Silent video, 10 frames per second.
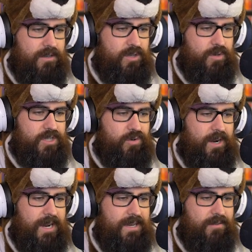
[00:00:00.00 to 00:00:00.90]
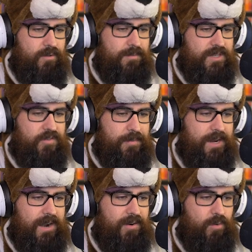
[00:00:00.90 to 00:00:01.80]
Atua uh, is right. We must
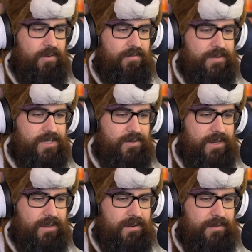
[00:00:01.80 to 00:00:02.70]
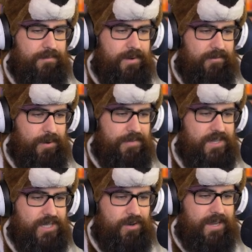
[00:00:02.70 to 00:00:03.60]
forbid everyone from the student, uh, but the
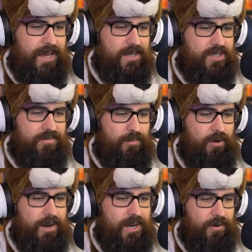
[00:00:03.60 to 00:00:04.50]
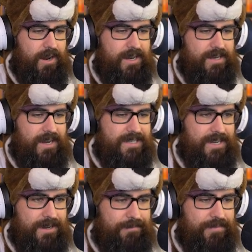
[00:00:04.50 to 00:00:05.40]
student council from walking around at
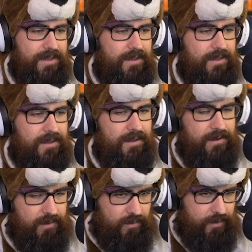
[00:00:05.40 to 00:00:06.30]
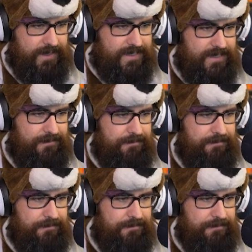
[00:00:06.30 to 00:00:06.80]
nighttime. Huh? What? Stop